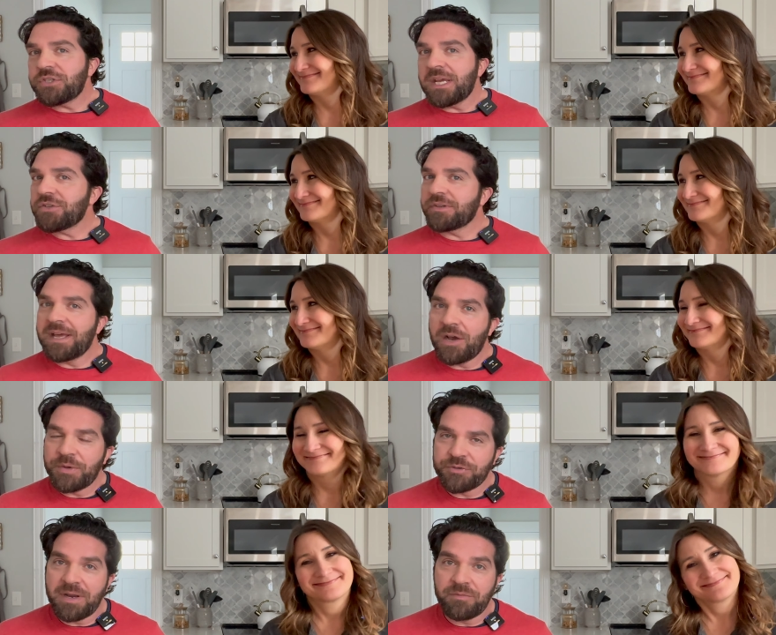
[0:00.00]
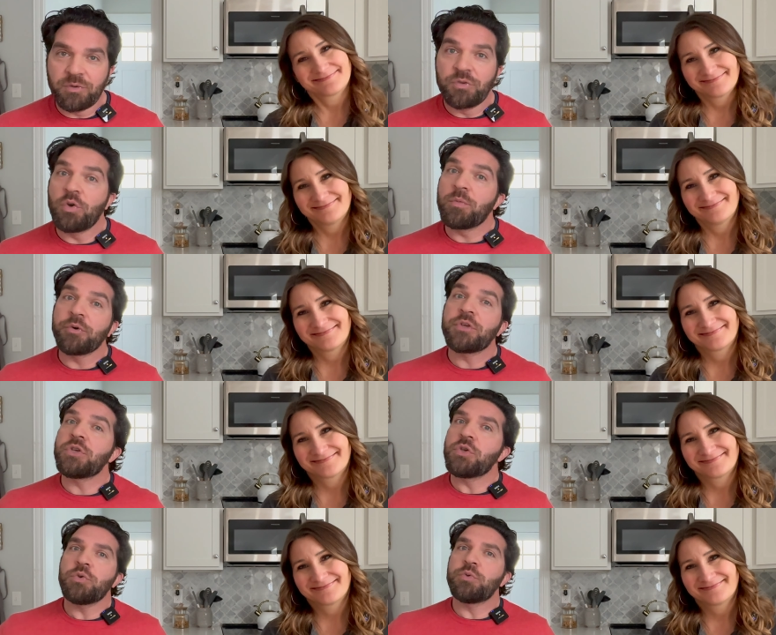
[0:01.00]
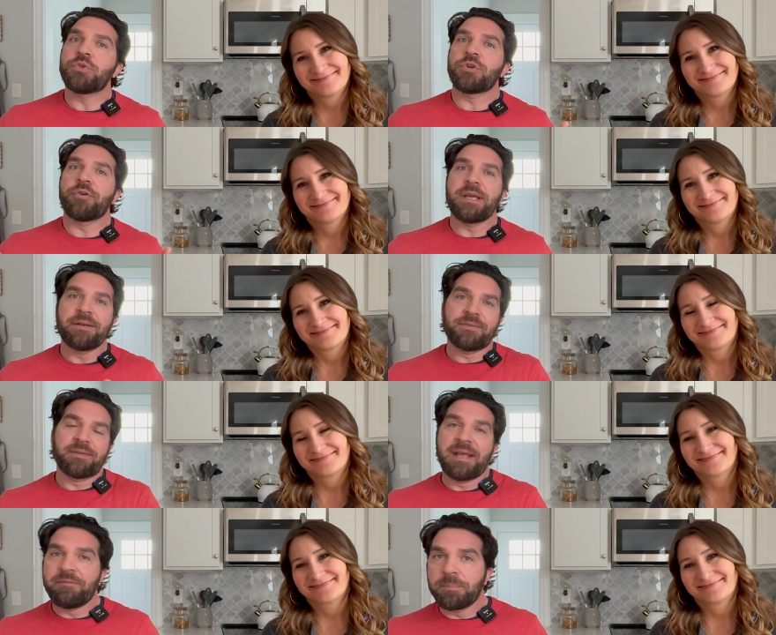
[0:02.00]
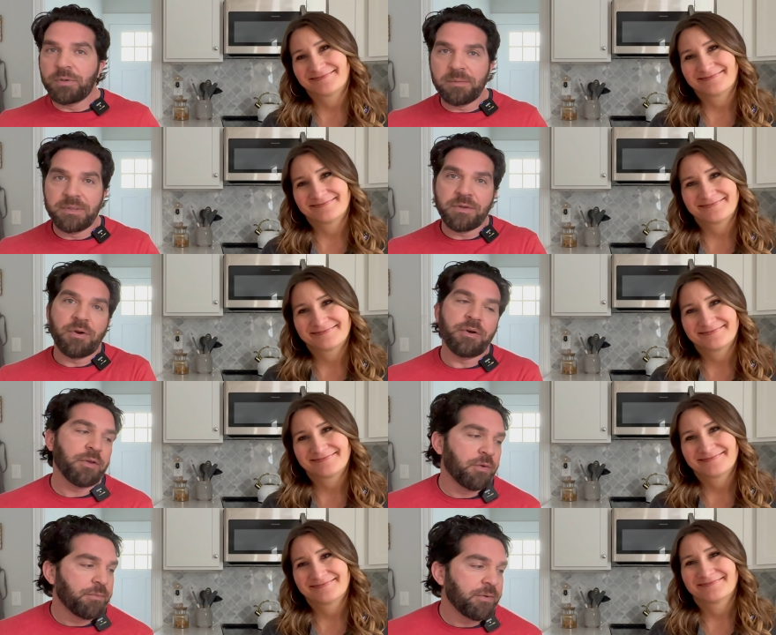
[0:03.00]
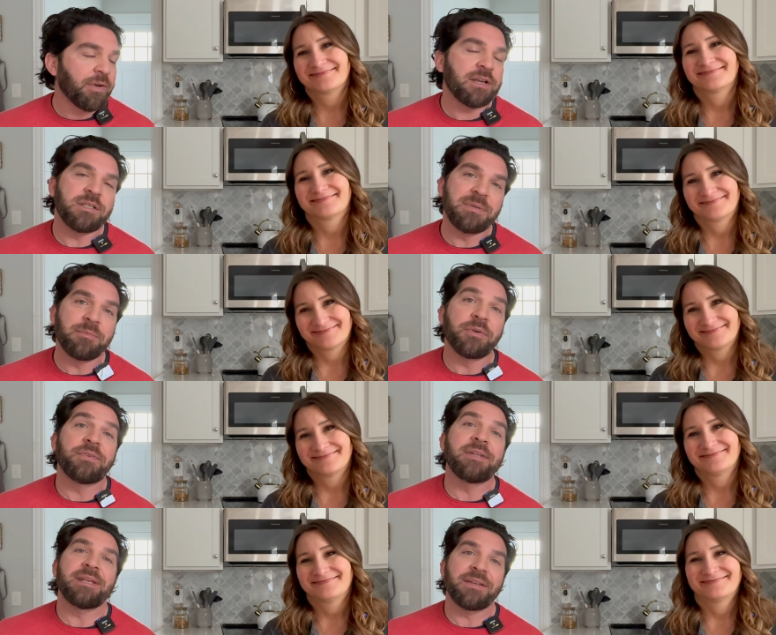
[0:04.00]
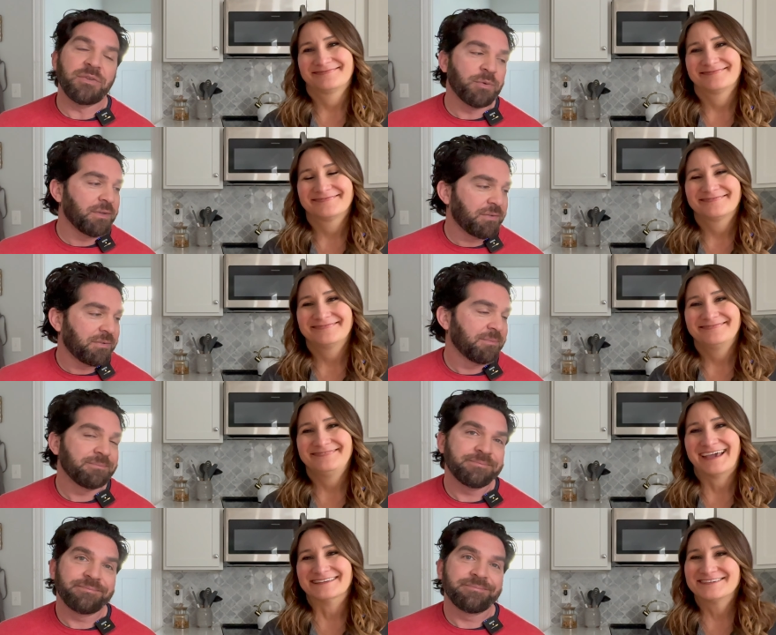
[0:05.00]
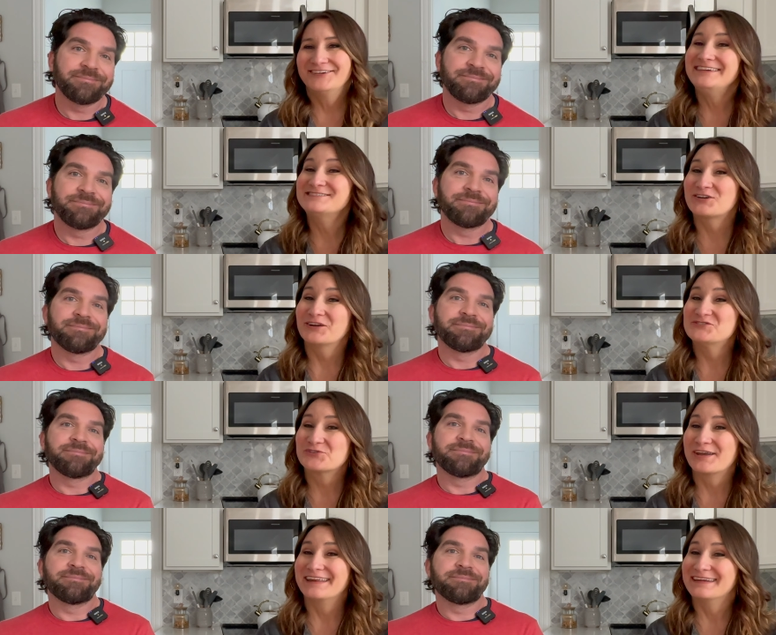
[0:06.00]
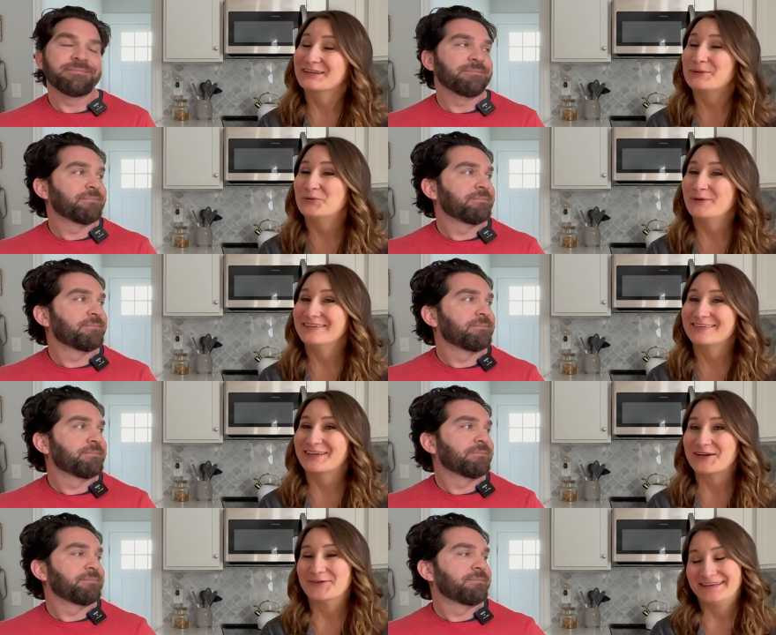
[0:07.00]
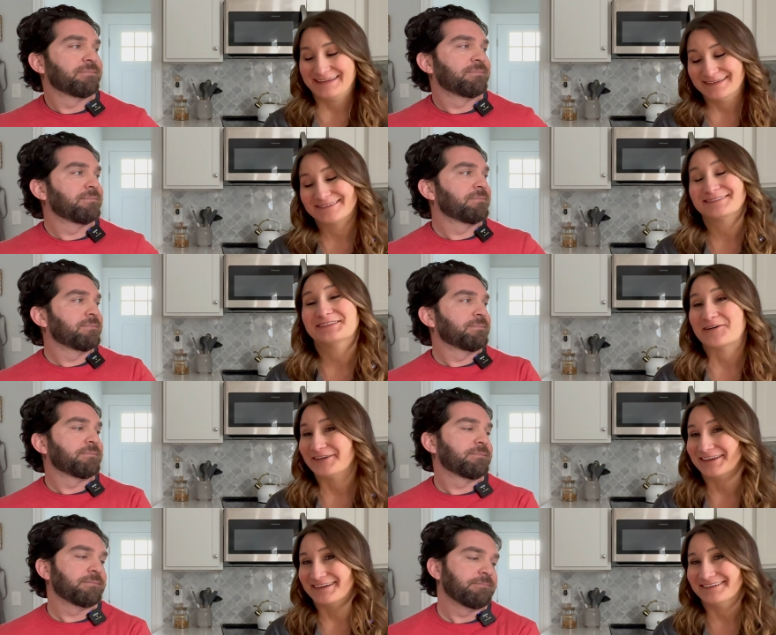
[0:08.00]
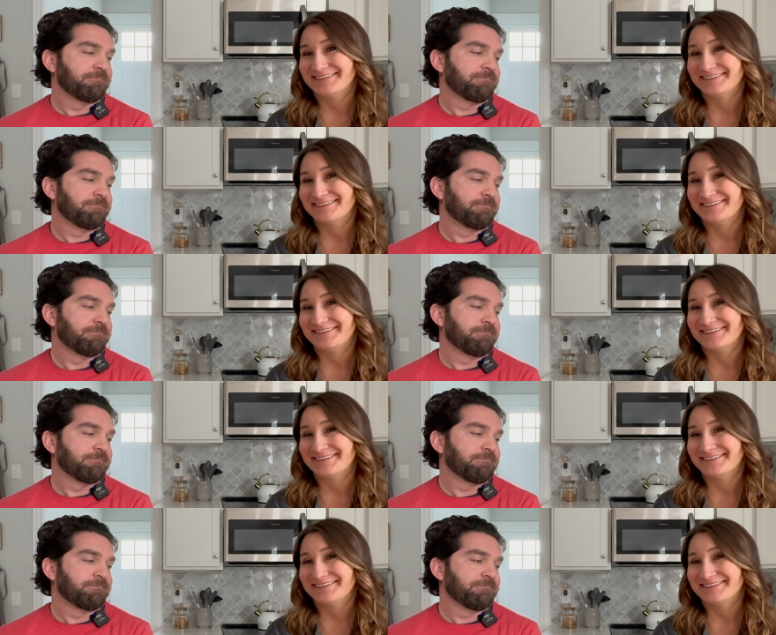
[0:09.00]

Speaker 1: change on how we travel. No more huge crates and having to put him in cargo. He'll actually be able to sit next to us.
Speaker 2: Yeah, so he started training a couple weeks ago and he is loving it.